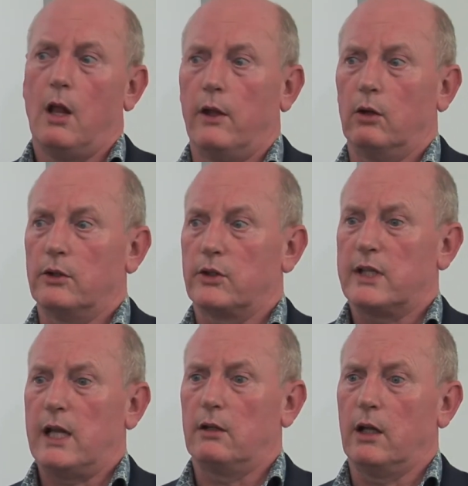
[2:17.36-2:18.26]
They
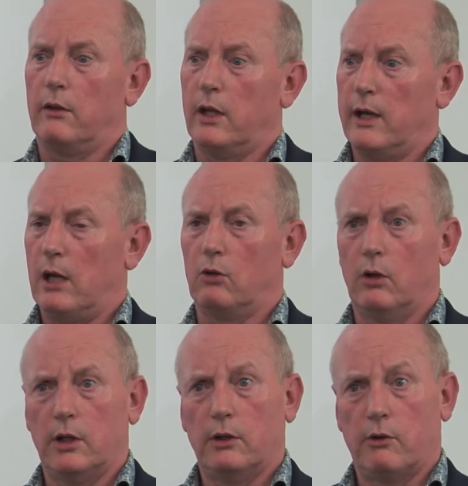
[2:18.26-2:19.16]
understand that they're now going
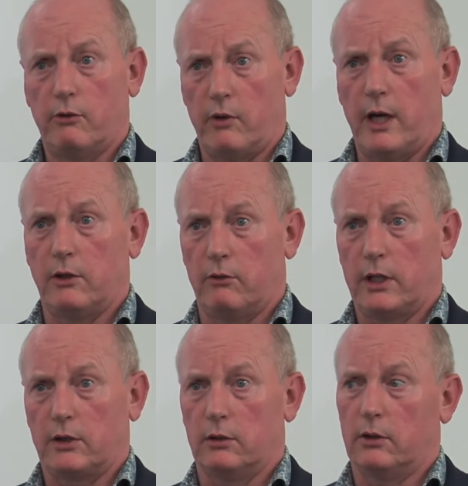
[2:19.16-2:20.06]
in the right
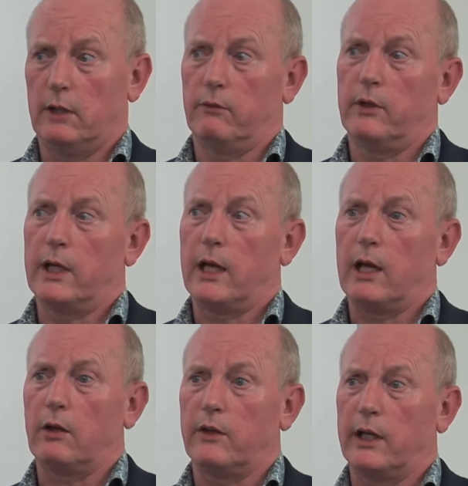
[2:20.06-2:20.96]
direction.
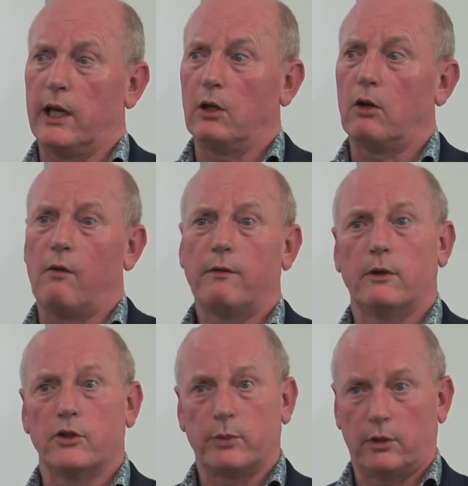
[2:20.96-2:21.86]
They gain
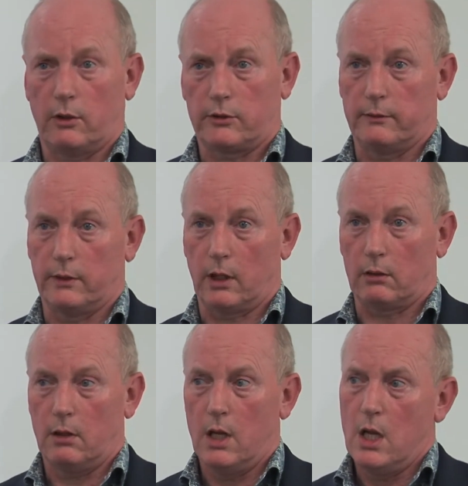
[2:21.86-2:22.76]
confidence because of that.
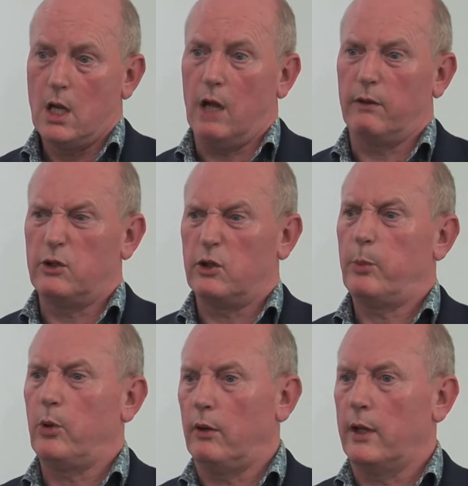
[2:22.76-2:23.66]
And they
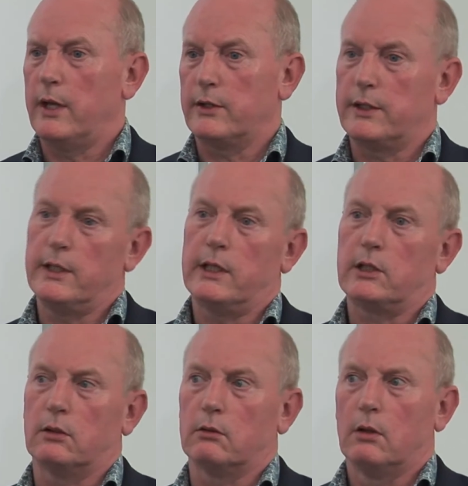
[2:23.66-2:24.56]
drop all their
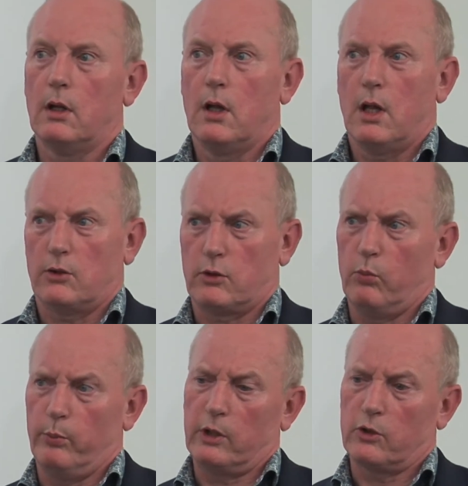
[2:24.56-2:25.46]
hesitation. So,
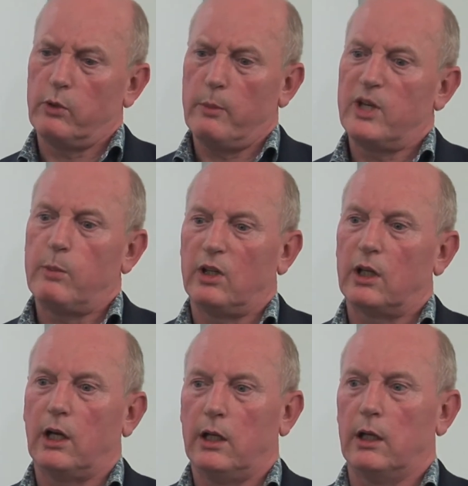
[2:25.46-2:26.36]
because when people are
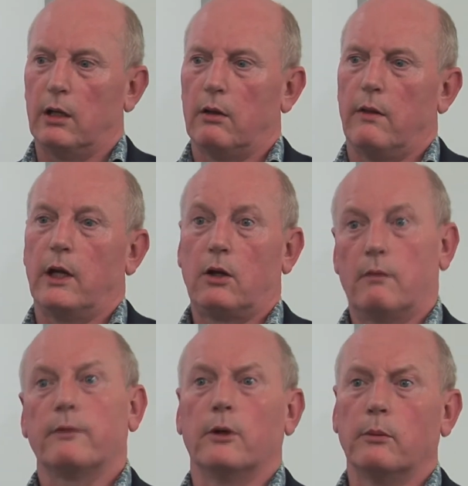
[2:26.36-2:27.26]
clear, they're
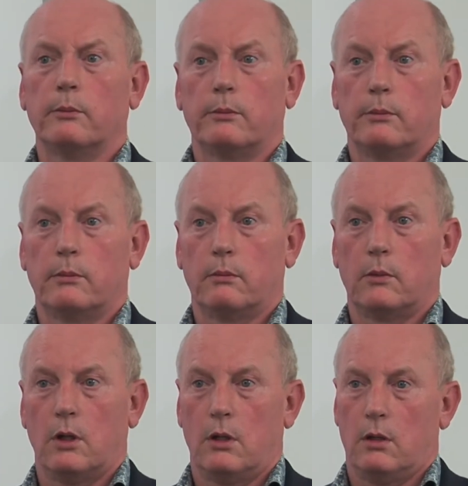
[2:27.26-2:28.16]
confident.
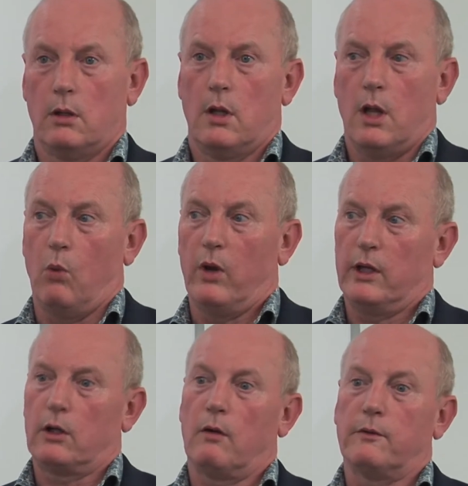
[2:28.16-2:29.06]
And when they're
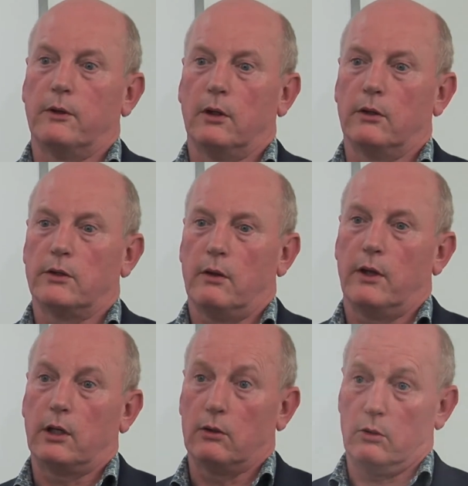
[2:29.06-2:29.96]
confident, they
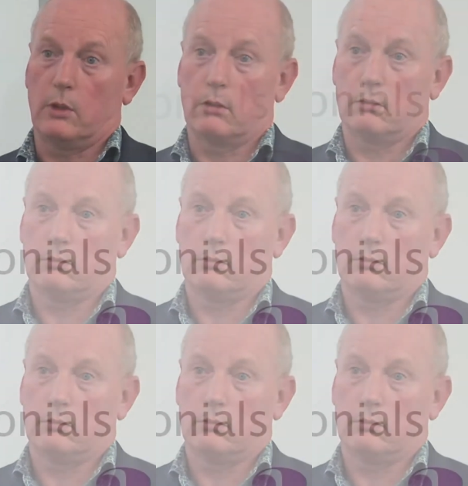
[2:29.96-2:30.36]
can do it.